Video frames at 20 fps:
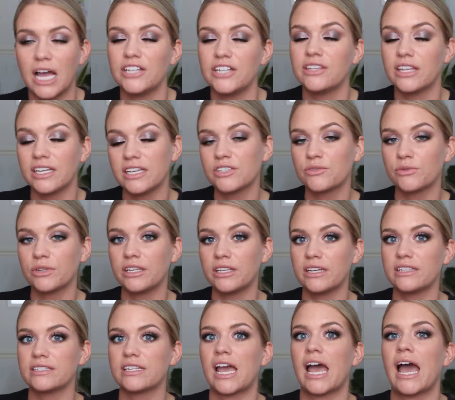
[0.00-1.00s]
I think it's really
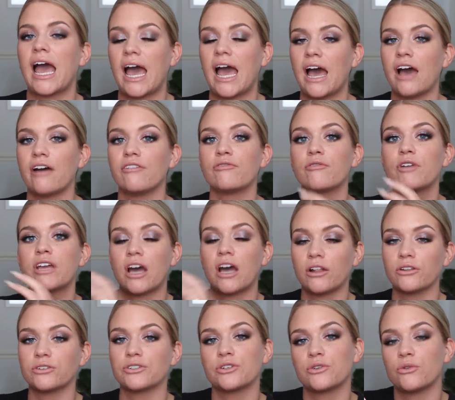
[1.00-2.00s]
nice to have
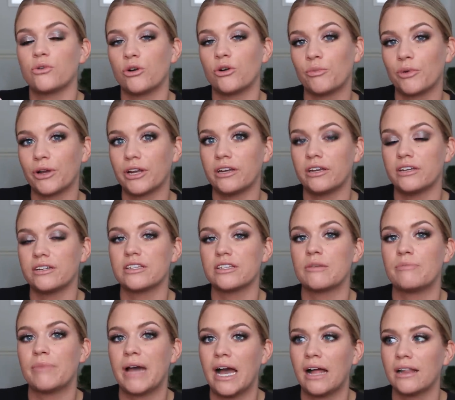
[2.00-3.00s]
colors incorporated into
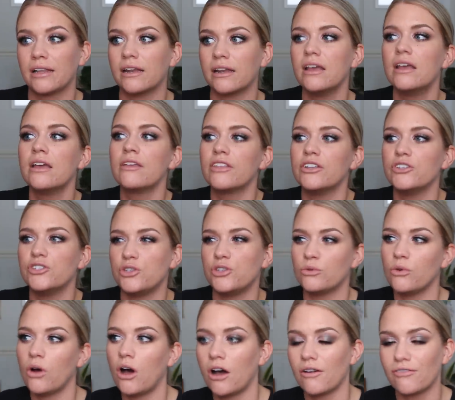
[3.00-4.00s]
the palette that
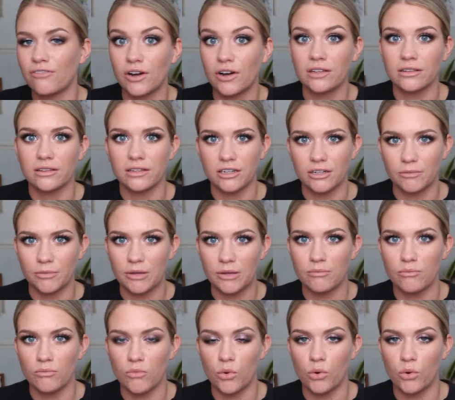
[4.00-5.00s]
do offer a little
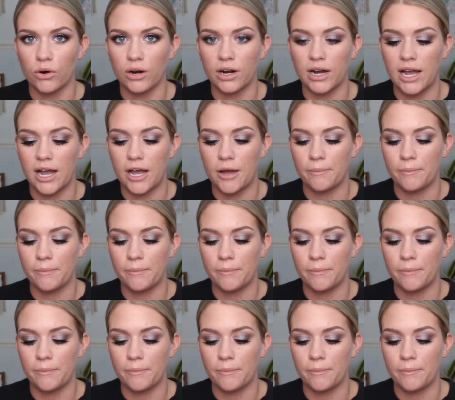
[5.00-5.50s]
bit more